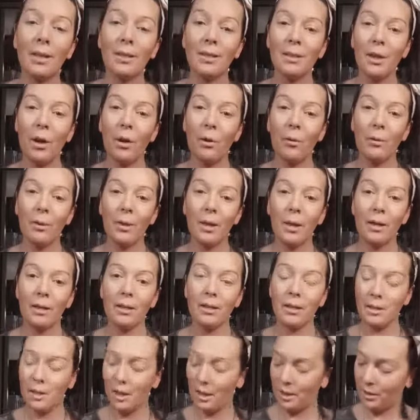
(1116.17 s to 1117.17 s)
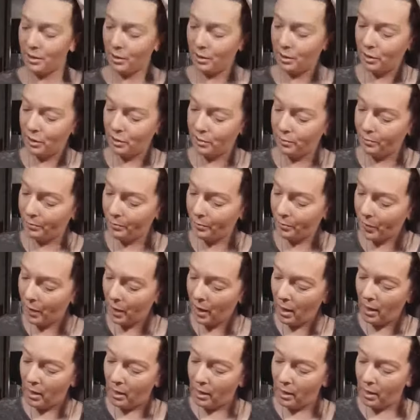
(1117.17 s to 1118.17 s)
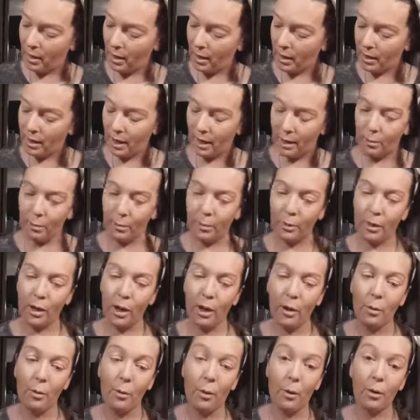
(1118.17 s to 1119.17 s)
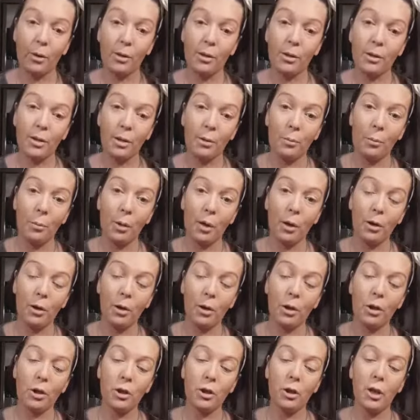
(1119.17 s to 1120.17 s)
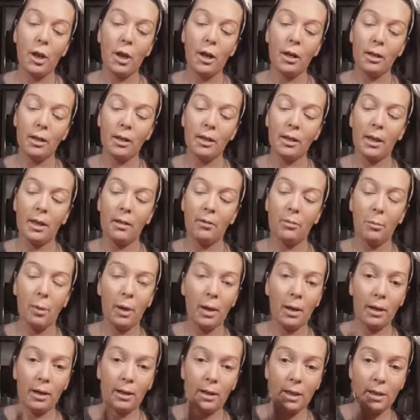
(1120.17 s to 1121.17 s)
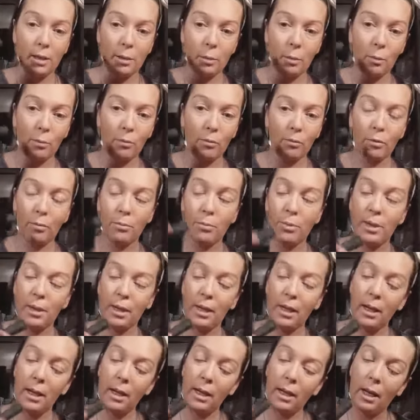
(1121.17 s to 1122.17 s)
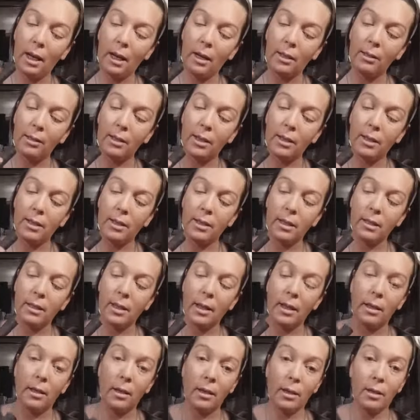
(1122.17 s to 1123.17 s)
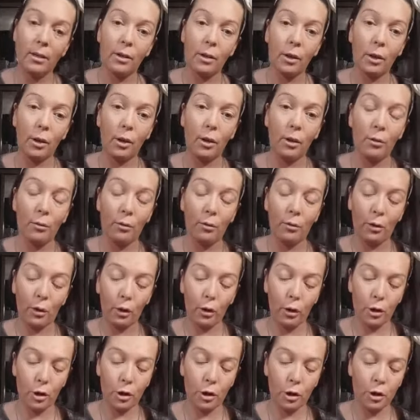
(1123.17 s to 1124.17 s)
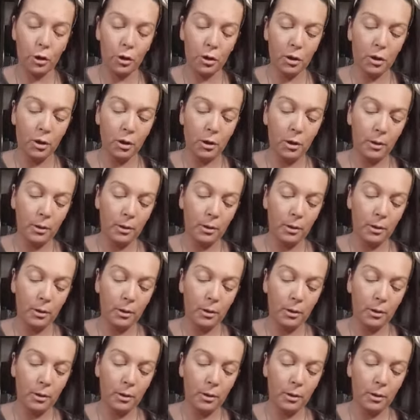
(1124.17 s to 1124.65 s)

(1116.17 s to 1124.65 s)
So that is that done. Then I will go on to blush, and I've picked this one from Sleek, and this is in the colour Flushed.